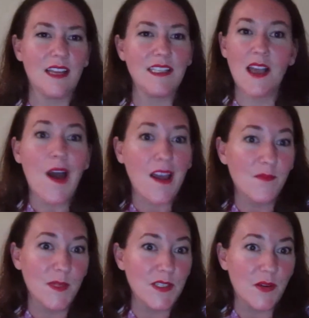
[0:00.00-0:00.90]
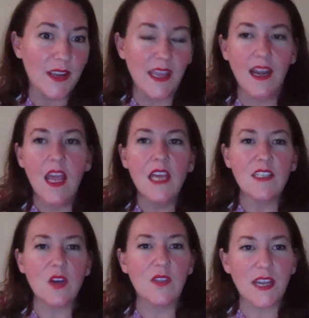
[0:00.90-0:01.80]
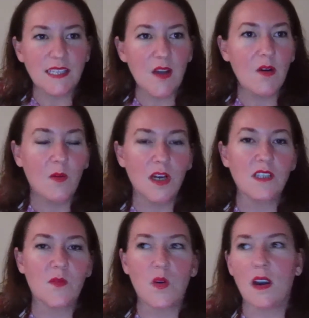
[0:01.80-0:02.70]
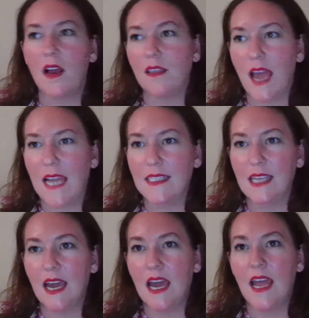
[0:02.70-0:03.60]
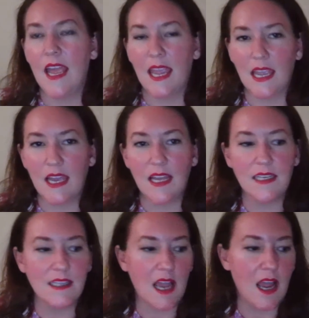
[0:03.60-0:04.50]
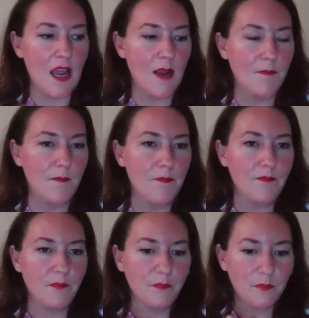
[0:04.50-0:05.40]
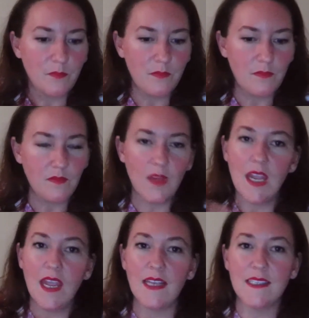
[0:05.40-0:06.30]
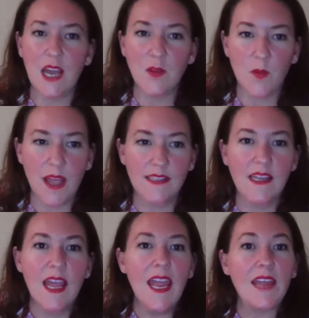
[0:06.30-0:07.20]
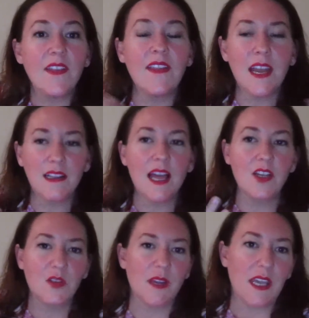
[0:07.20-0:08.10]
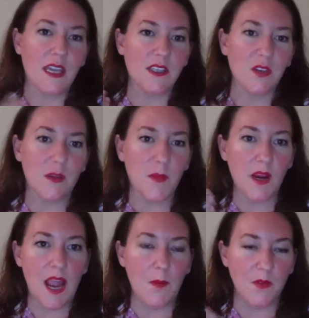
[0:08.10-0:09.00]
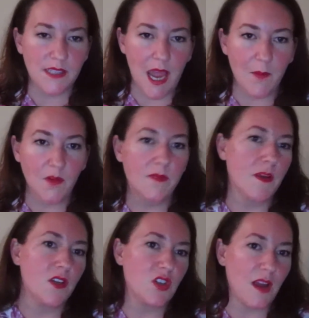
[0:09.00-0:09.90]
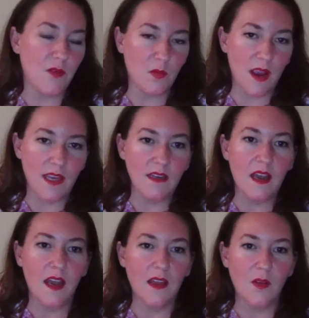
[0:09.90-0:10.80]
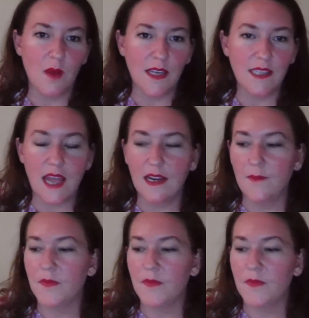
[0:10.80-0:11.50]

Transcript: That's how I've been doing it. So that's how it works for Alaska and um and Southwest, and then that allows you again to compare apples to apples because you have the right uh, the right data.